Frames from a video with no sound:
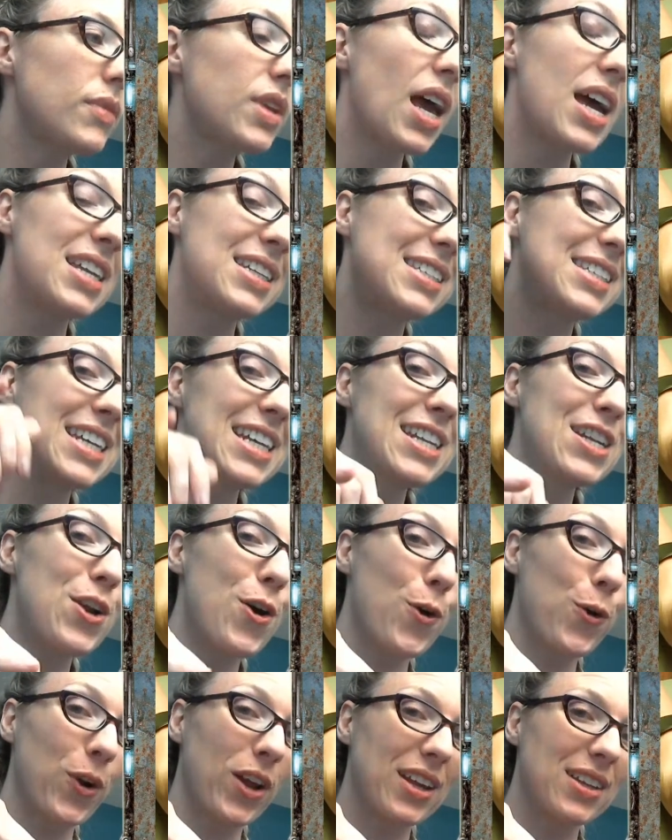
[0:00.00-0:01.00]
I did
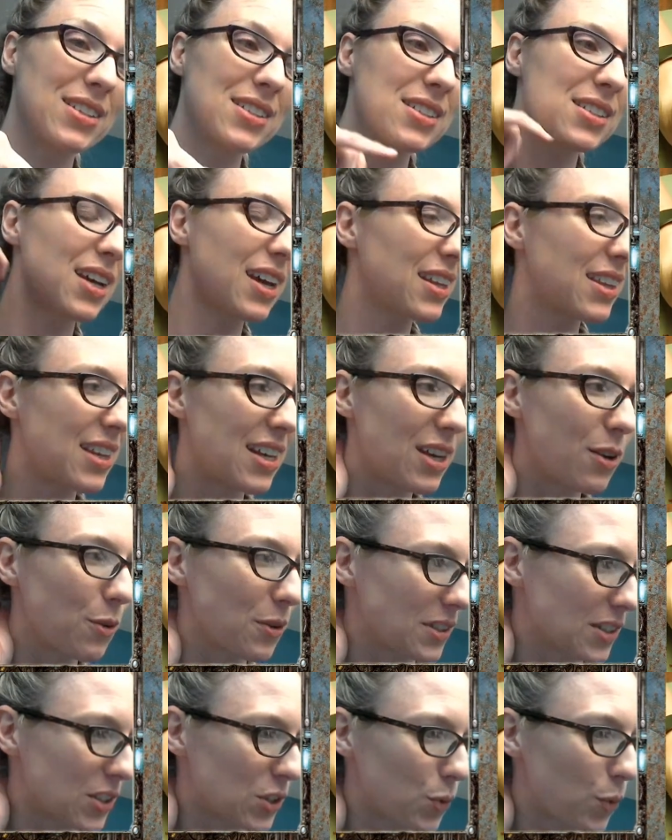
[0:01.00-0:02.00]
notice, I think it
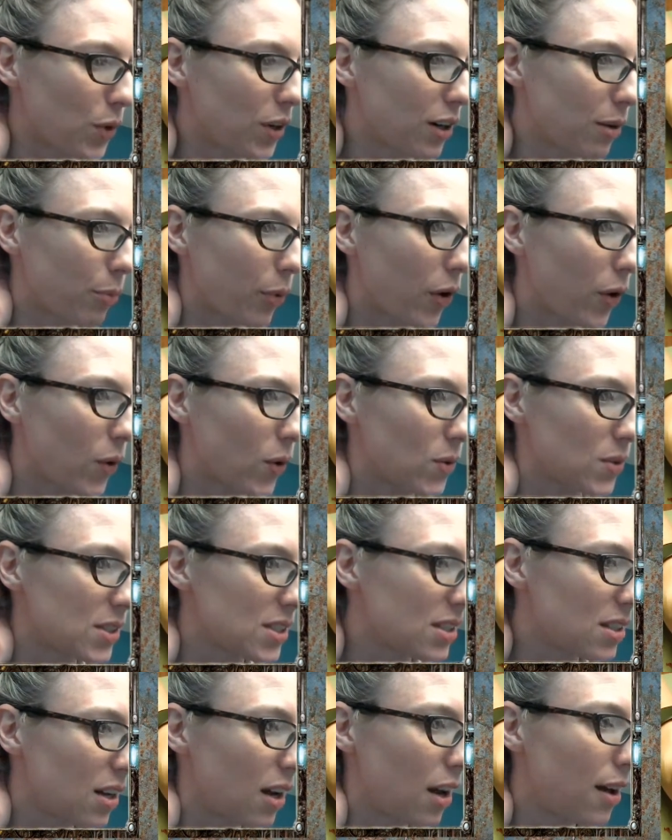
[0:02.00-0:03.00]
was a Twitter
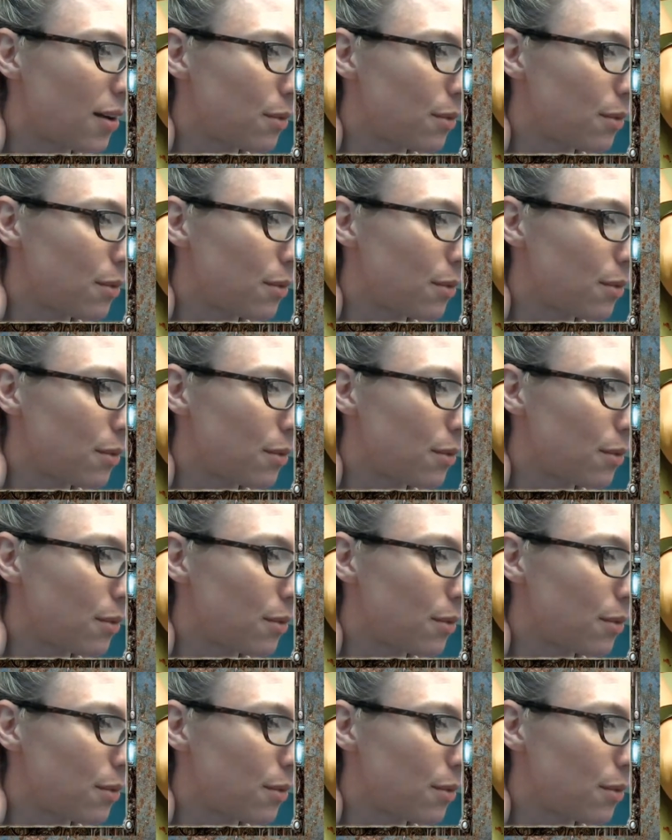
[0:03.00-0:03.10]
post,